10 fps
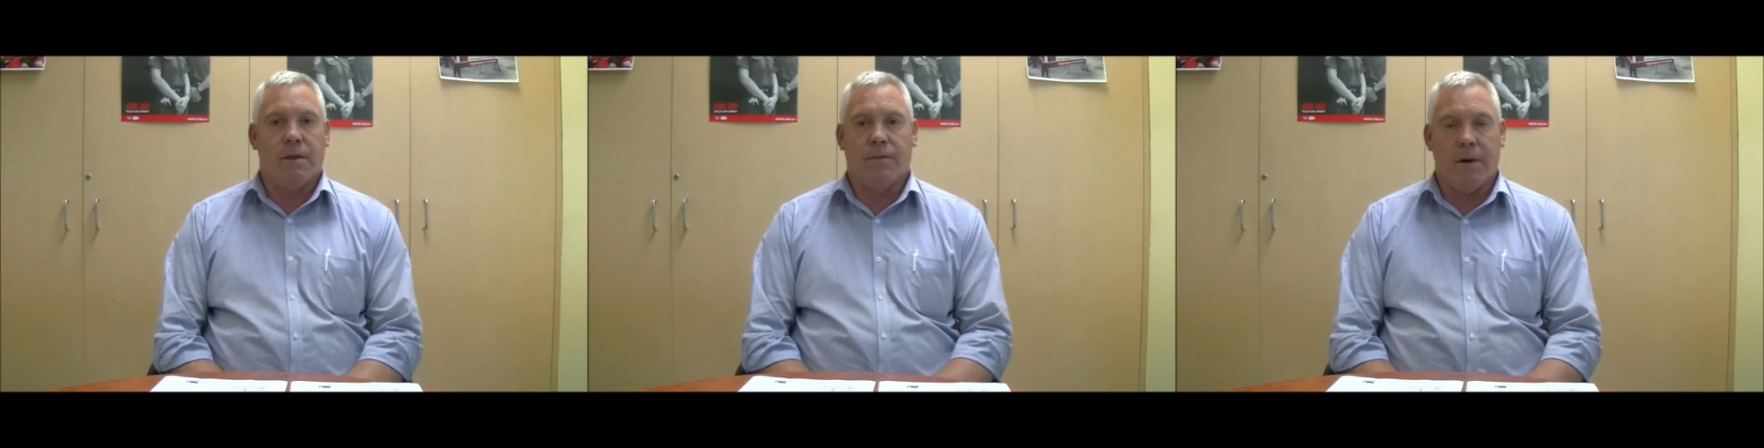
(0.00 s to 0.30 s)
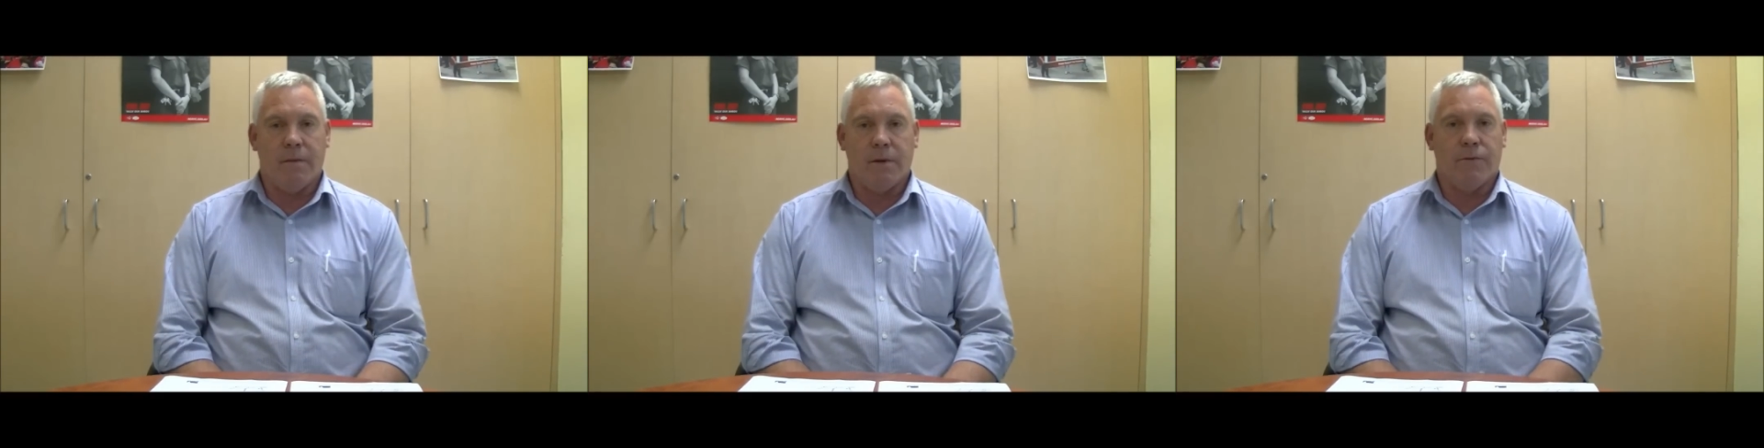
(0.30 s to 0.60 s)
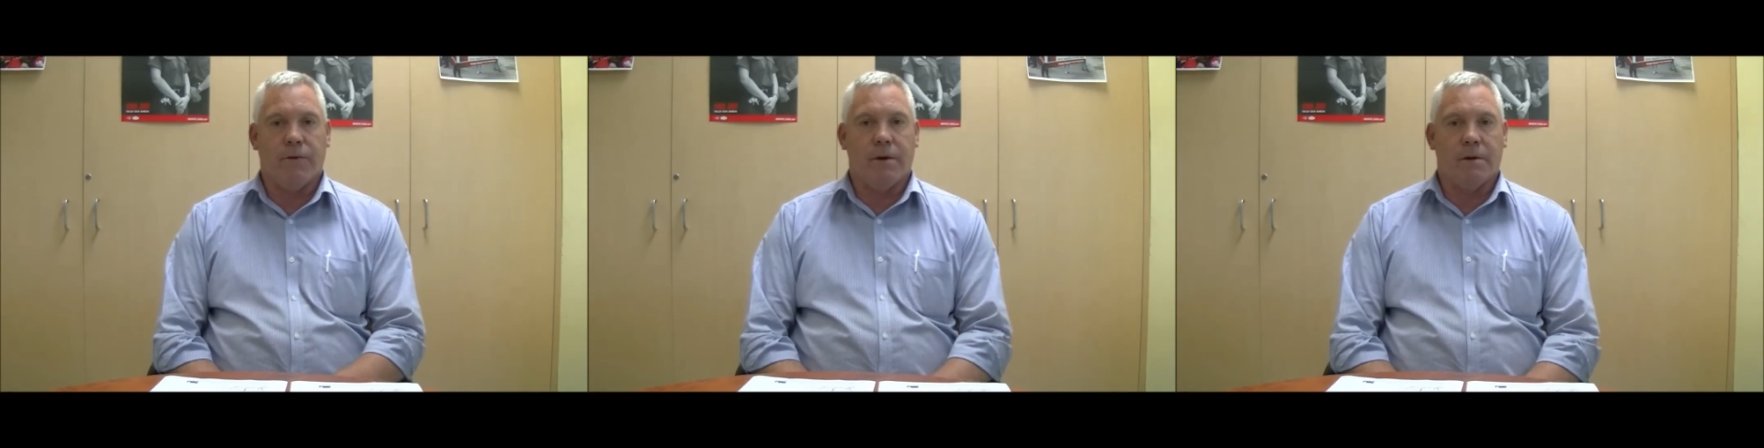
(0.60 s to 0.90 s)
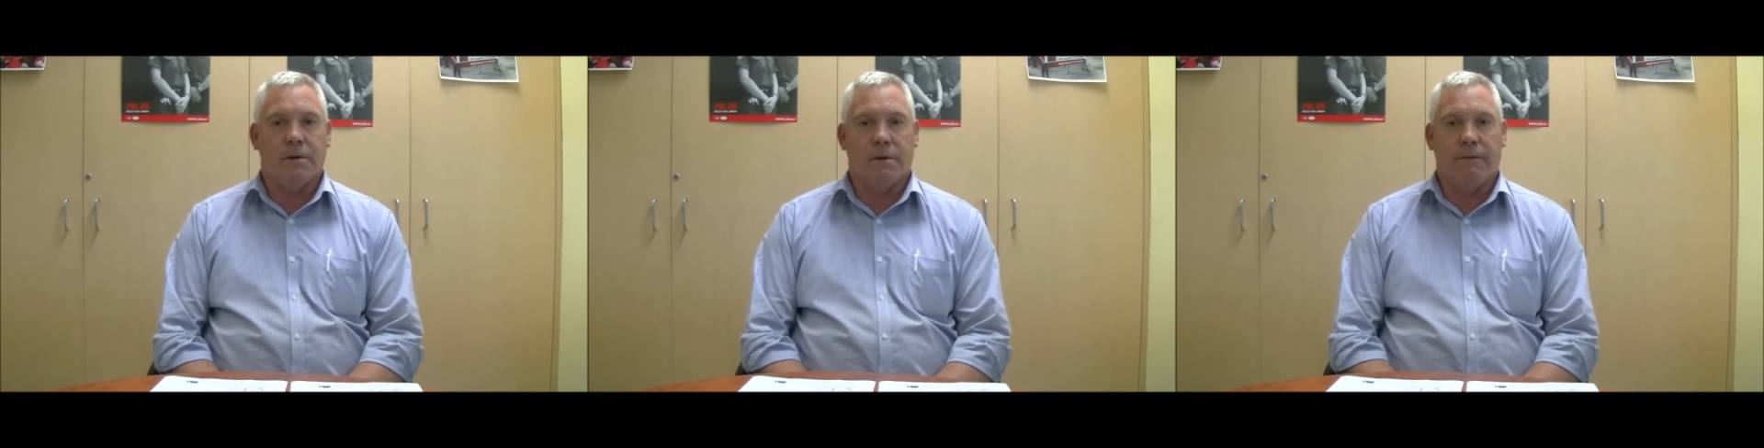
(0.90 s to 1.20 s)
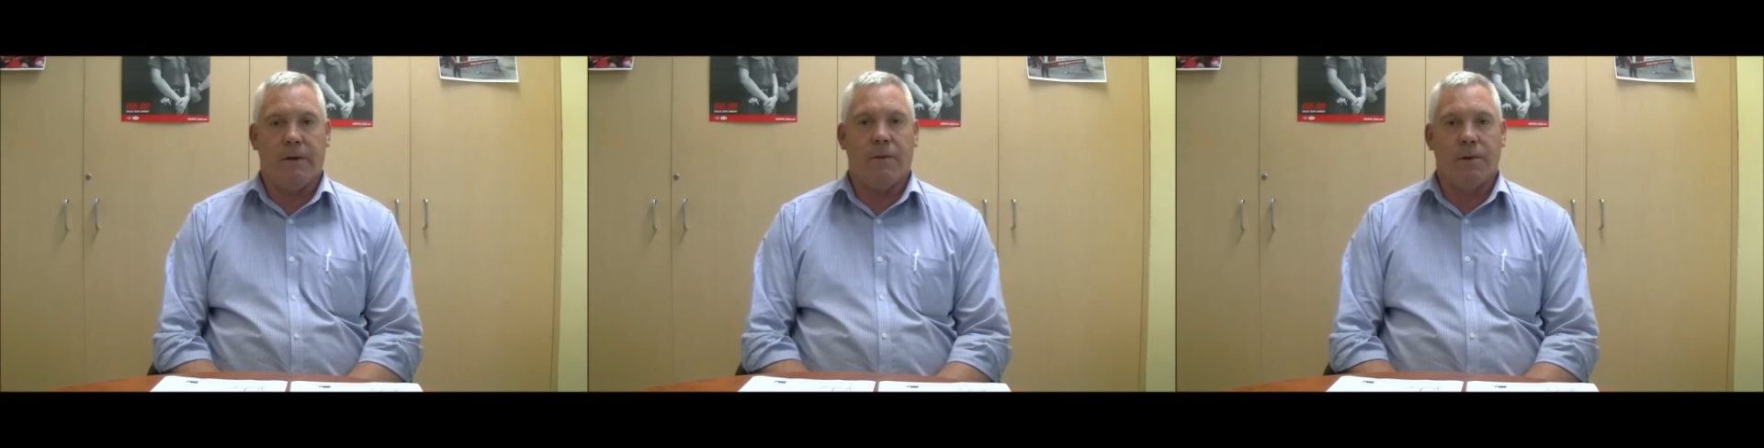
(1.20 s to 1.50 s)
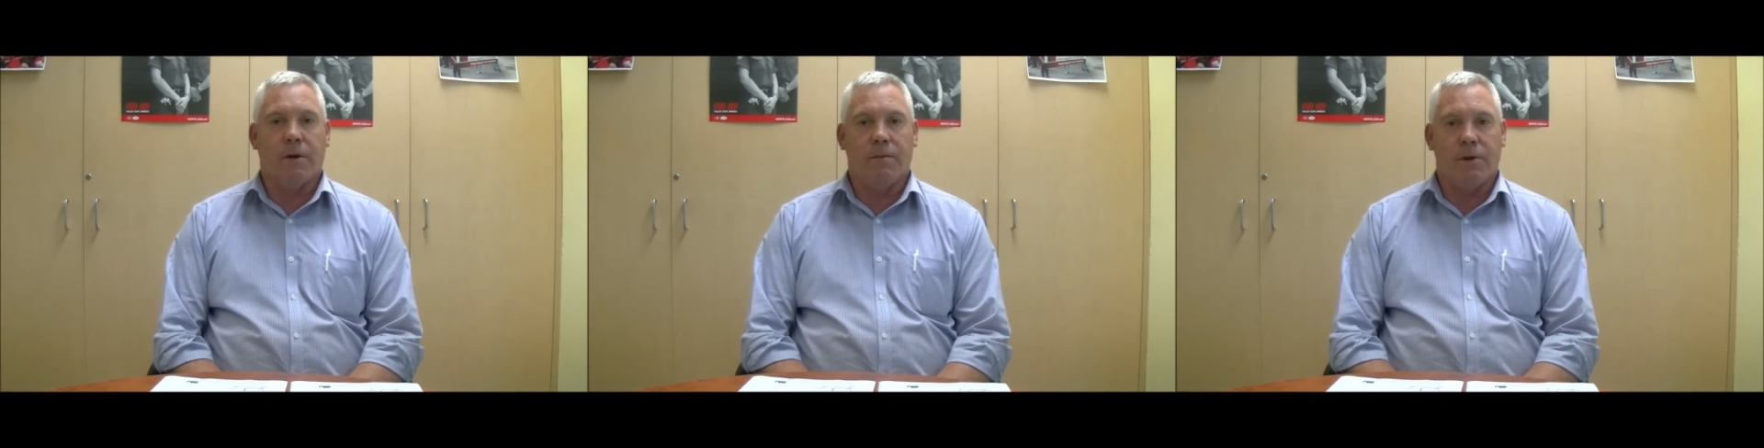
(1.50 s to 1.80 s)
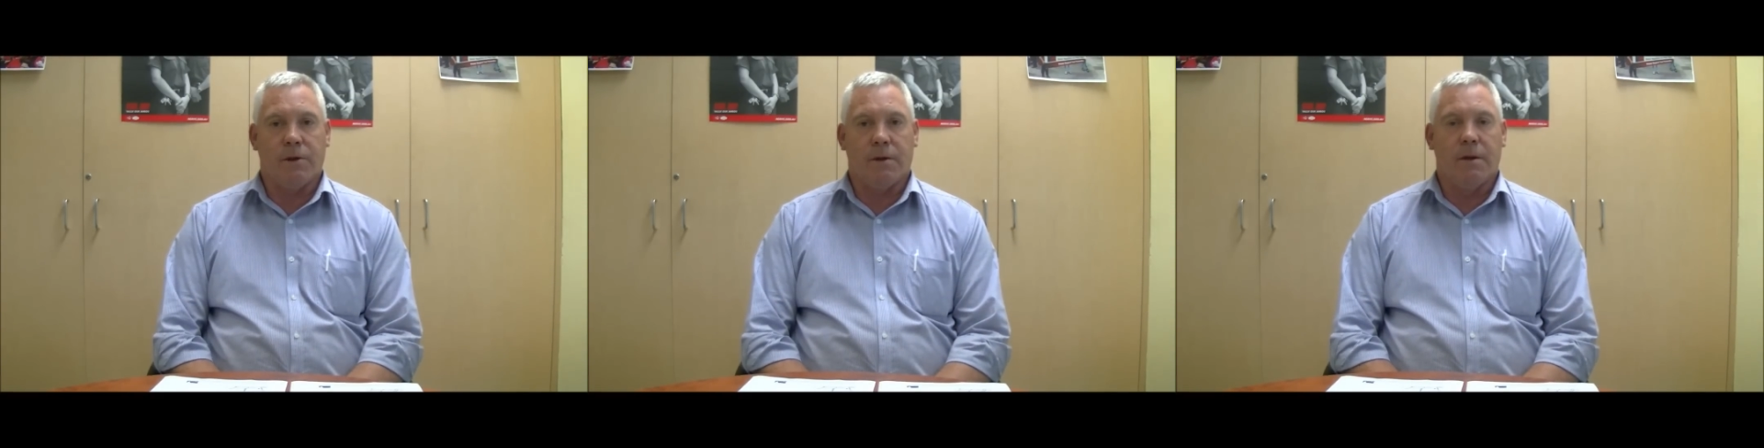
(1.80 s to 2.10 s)
The Premier's written to the Fair Work
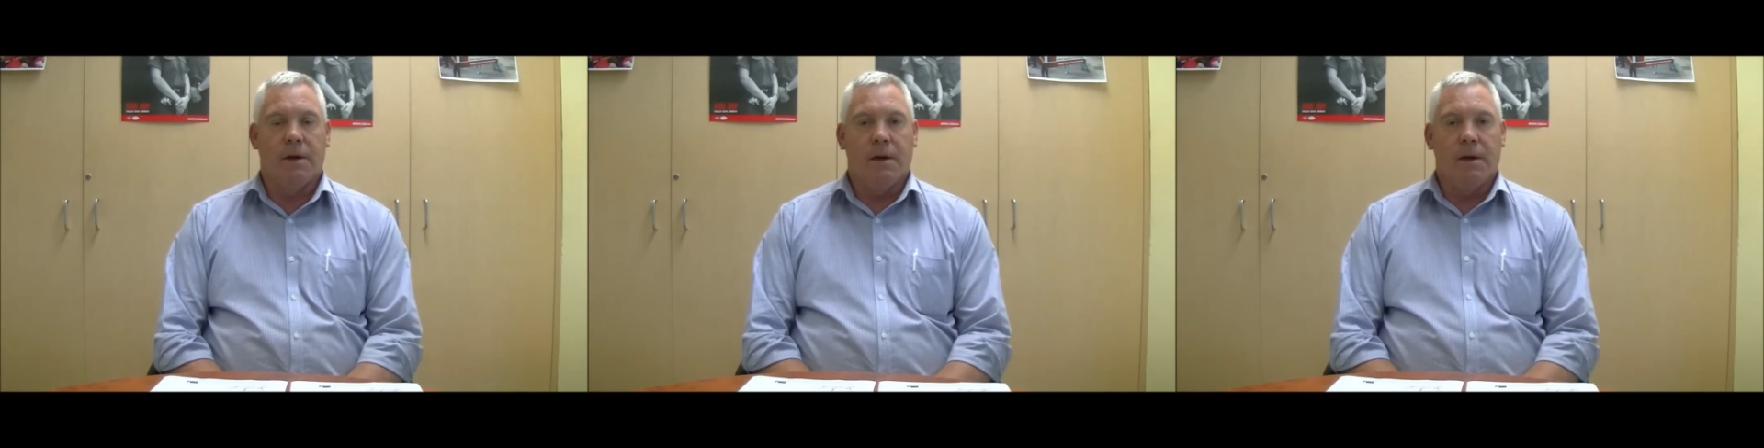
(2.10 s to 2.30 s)
Commission,